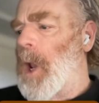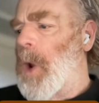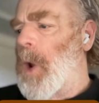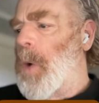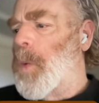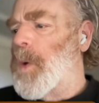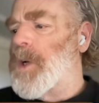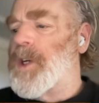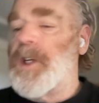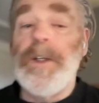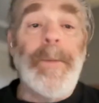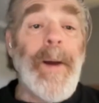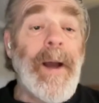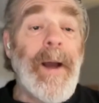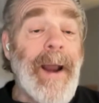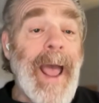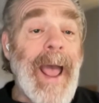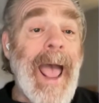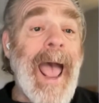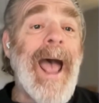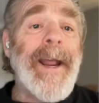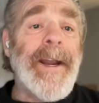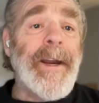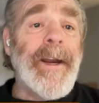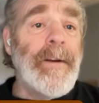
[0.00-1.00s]
which is about
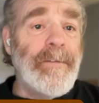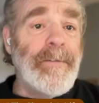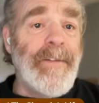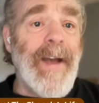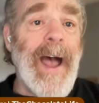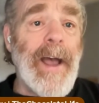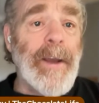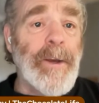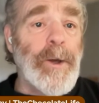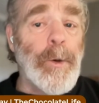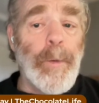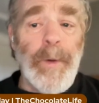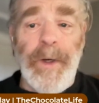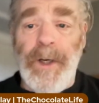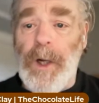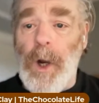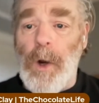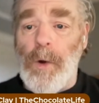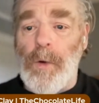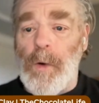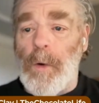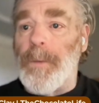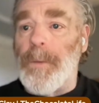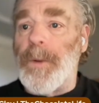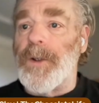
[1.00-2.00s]
adding value in
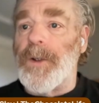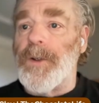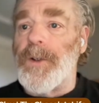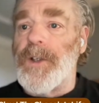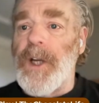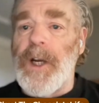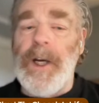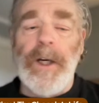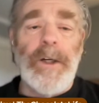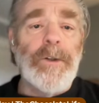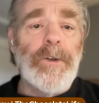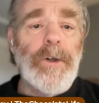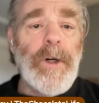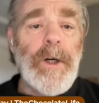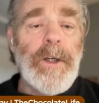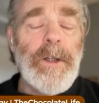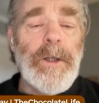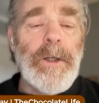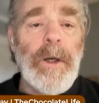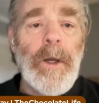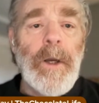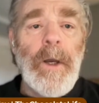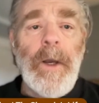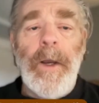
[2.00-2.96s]
cocoa producing countries.